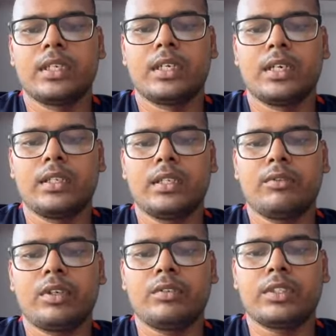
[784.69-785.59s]
and
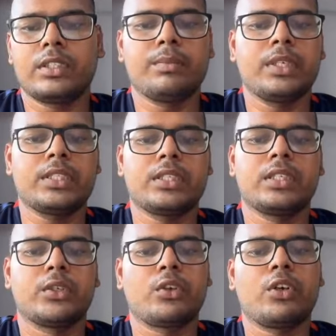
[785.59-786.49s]
what was the best
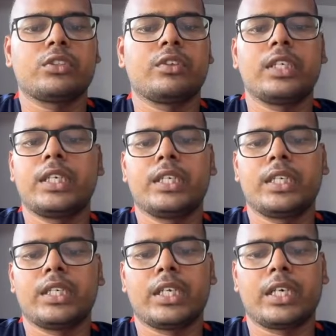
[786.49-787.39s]
cross
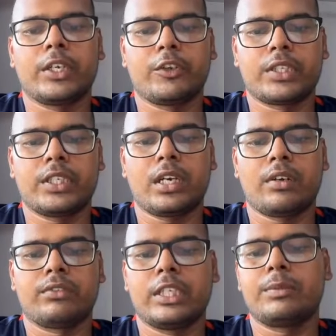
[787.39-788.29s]
validated accuracy
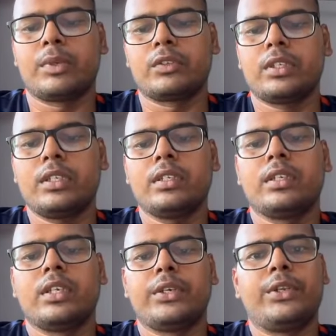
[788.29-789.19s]
of that particular
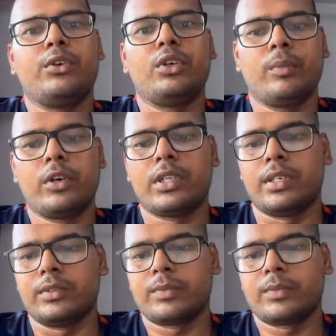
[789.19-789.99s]
tuned model,